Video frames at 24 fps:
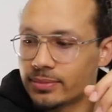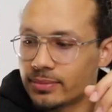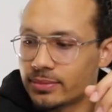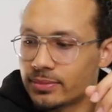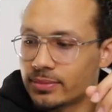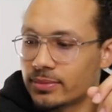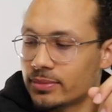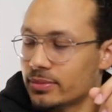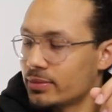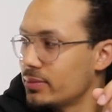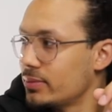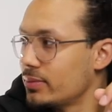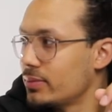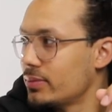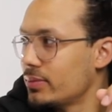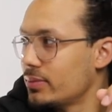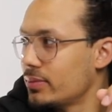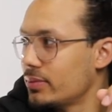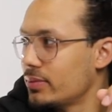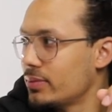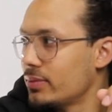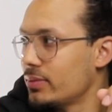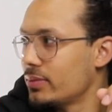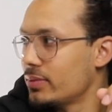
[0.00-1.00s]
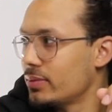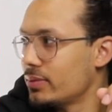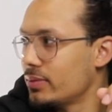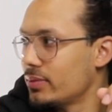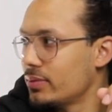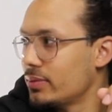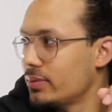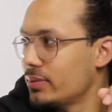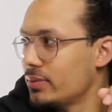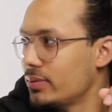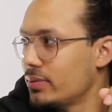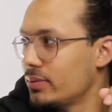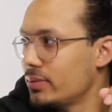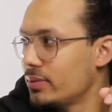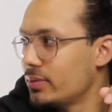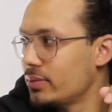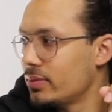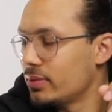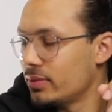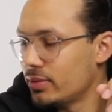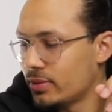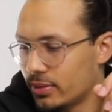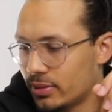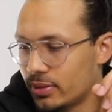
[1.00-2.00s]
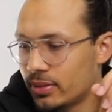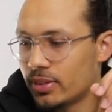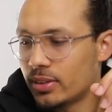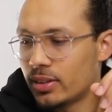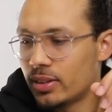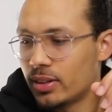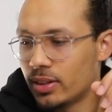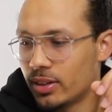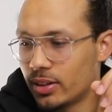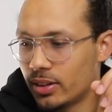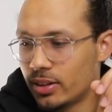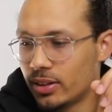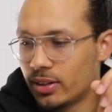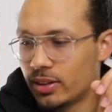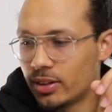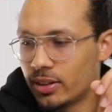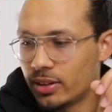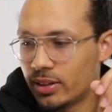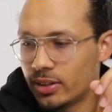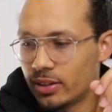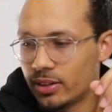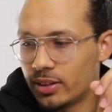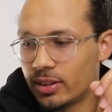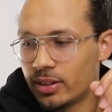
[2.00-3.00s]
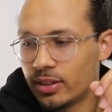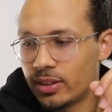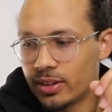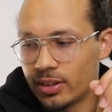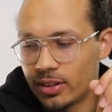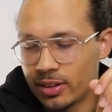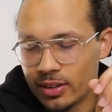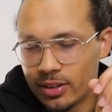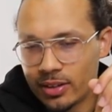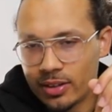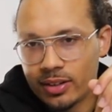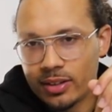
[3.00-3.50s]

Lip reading: The person shown says nothing.